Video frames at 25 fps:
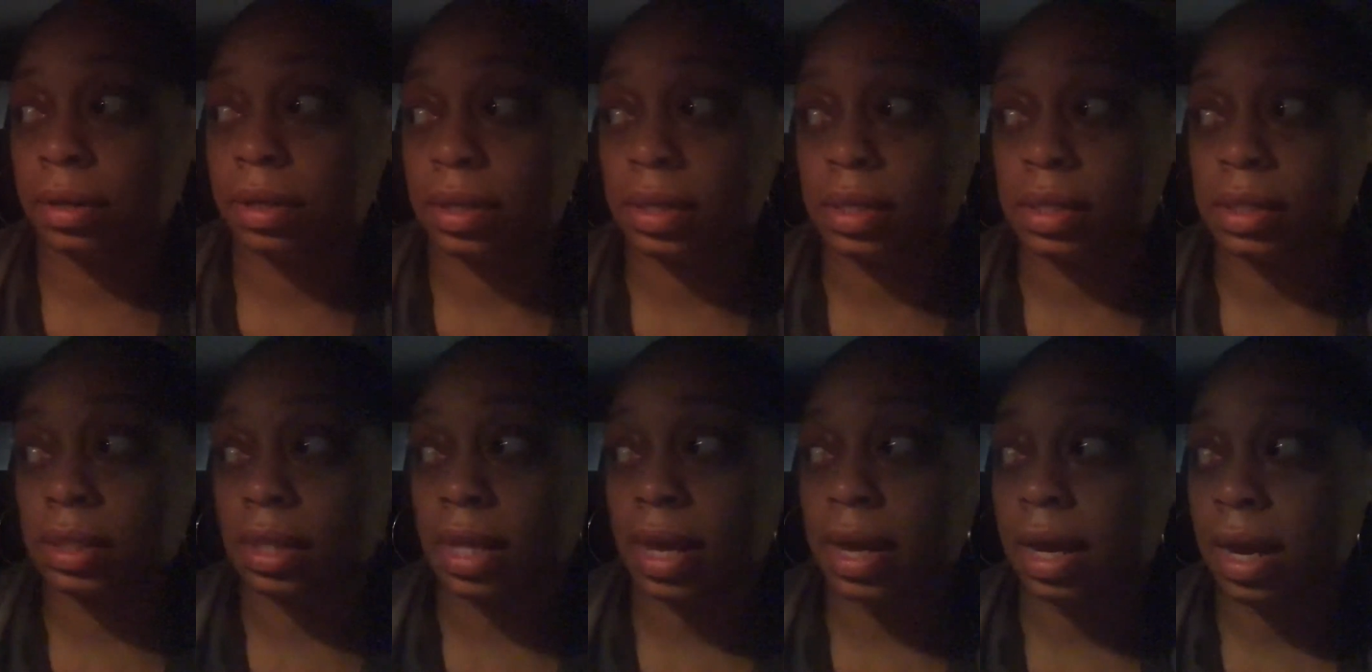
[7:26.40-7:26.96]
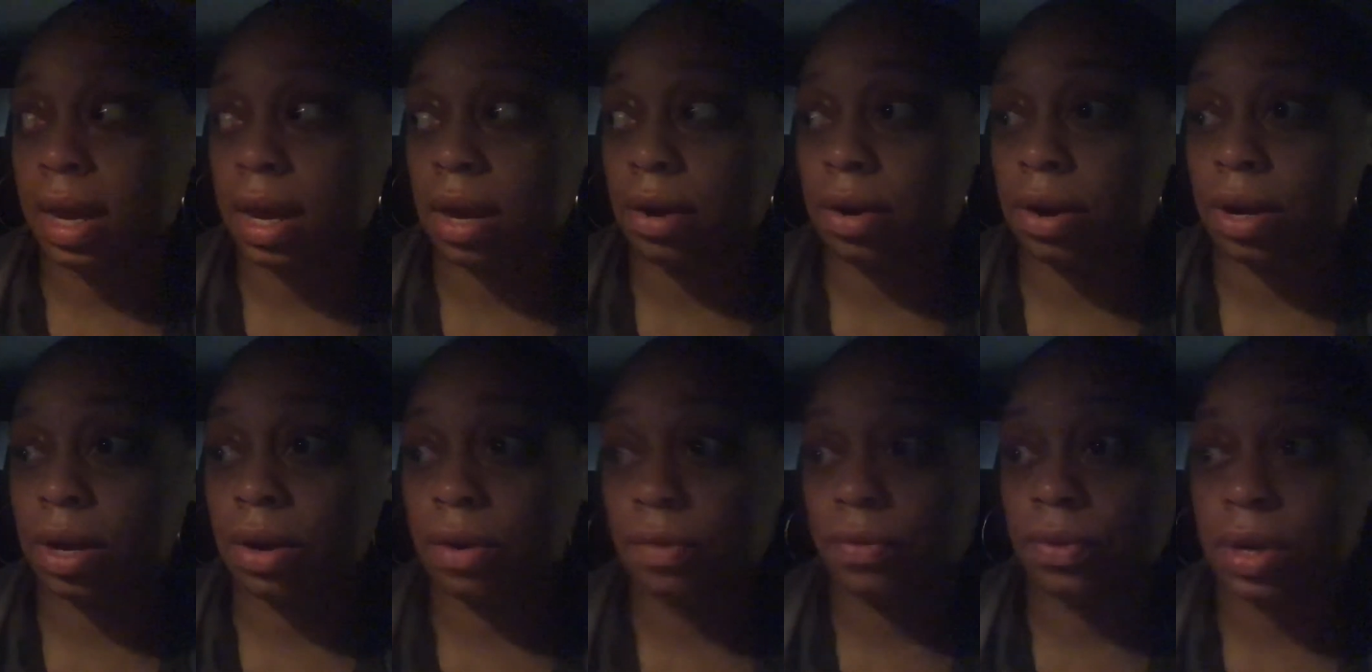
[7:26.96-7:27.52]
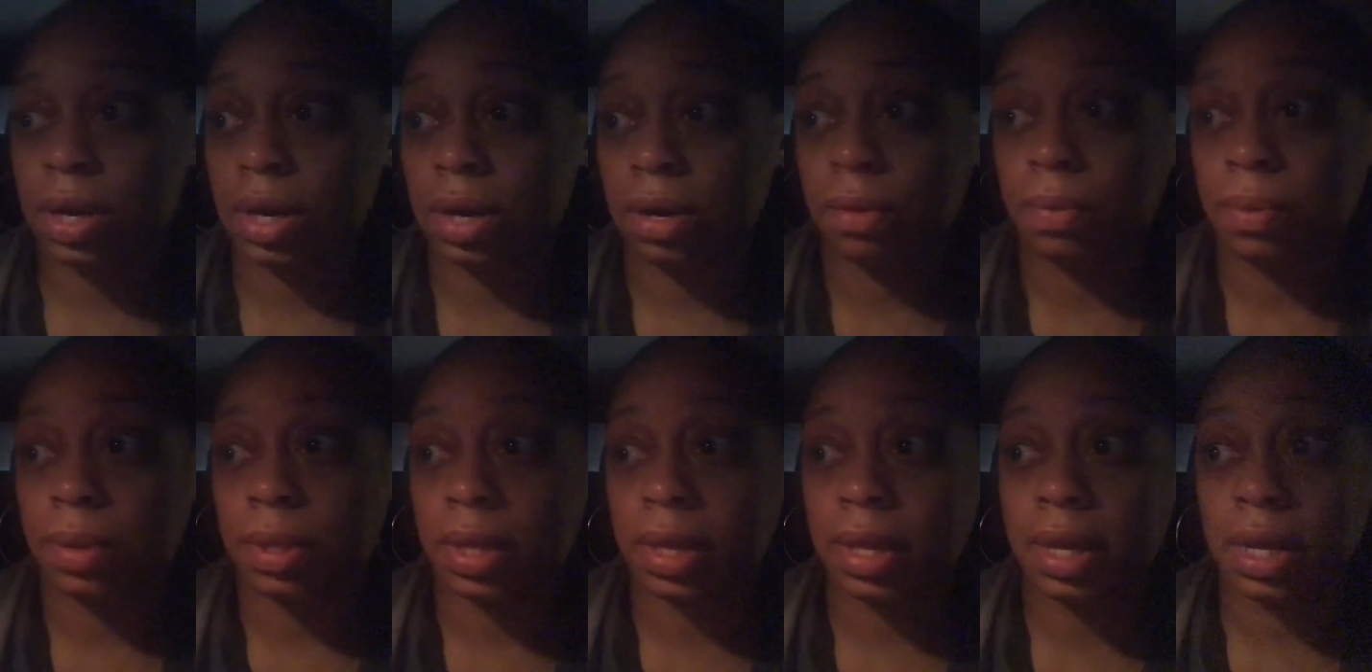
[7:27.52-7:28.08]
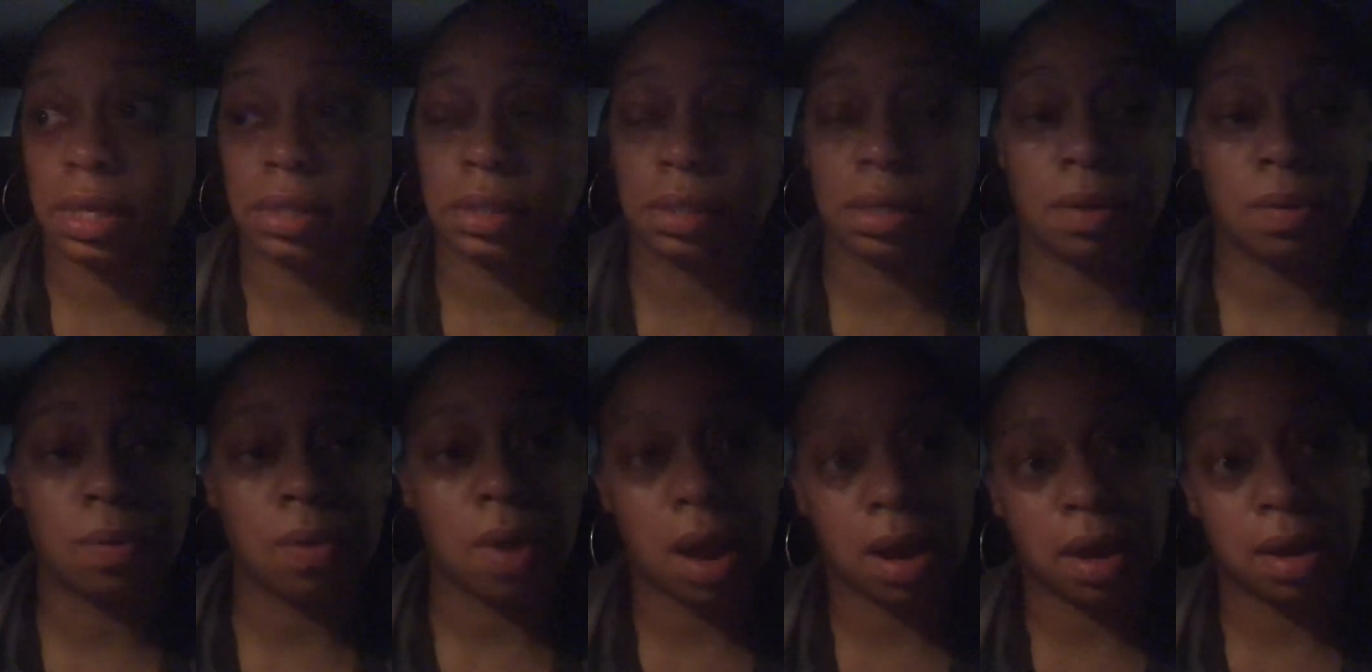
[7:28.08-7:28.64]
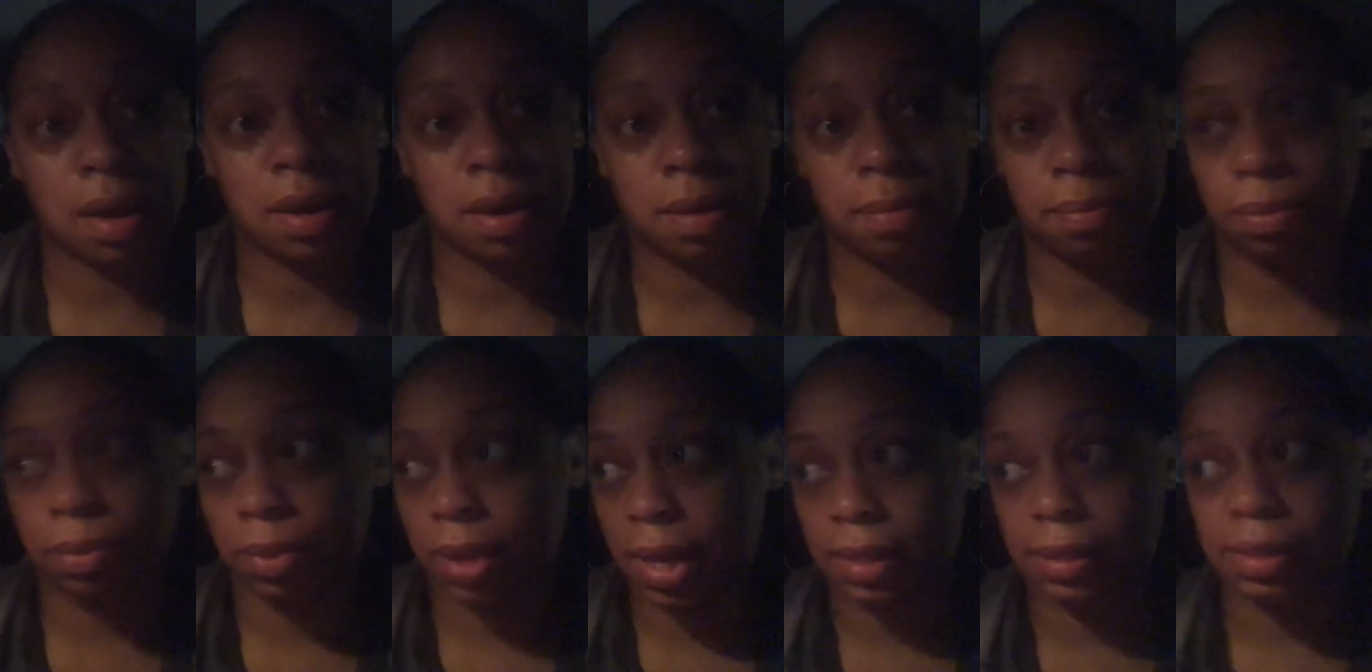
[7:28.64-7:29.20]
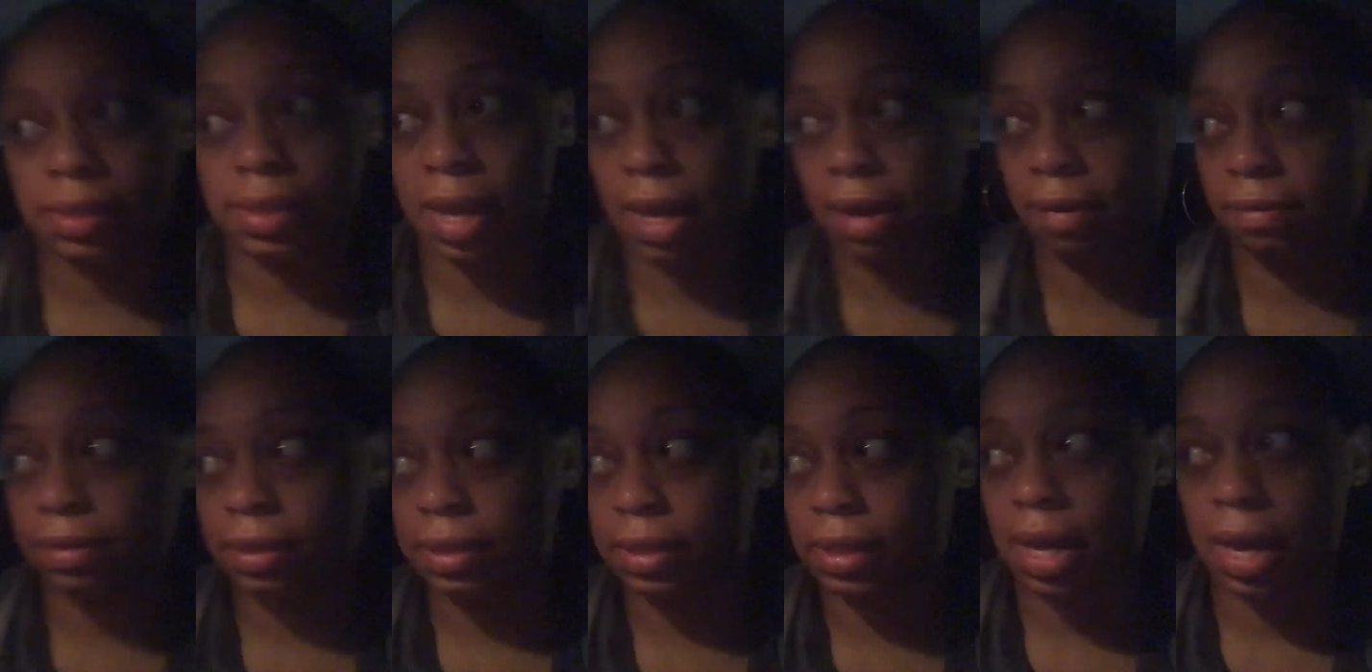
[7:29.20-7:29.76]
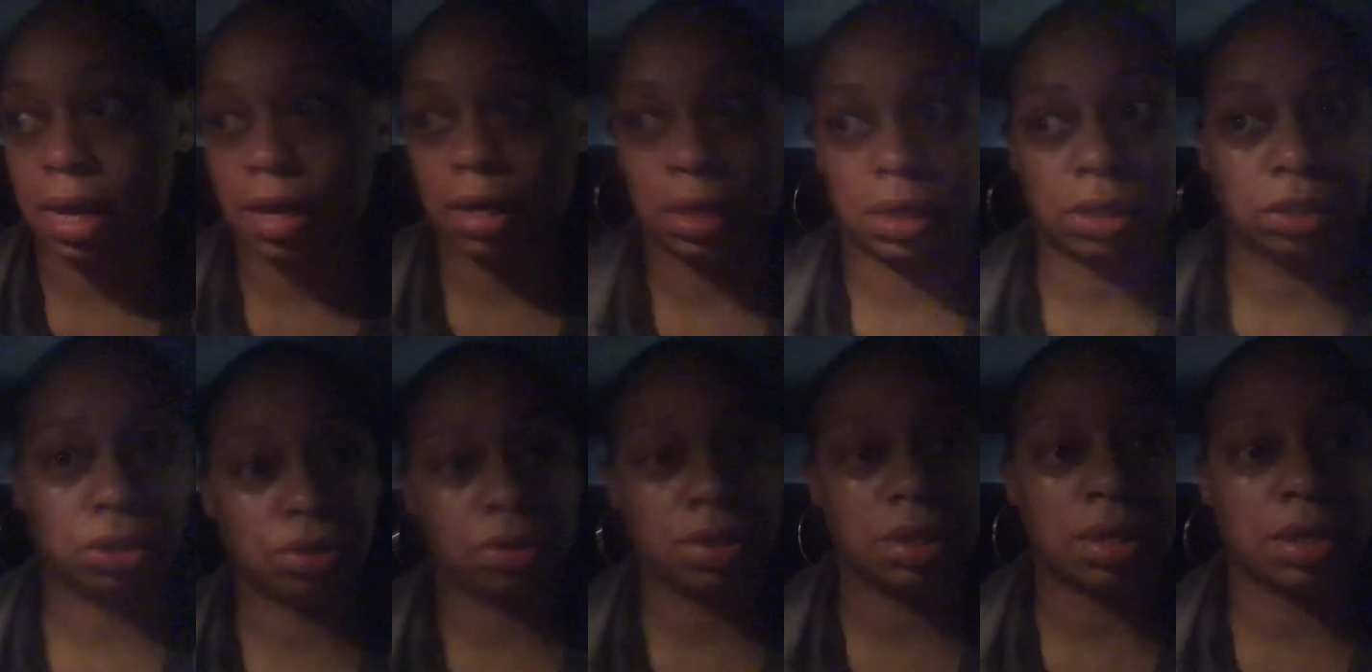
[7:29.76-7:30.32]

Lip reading: It's like an area over here where the kids can walk up, but that's safe. It's not in the street or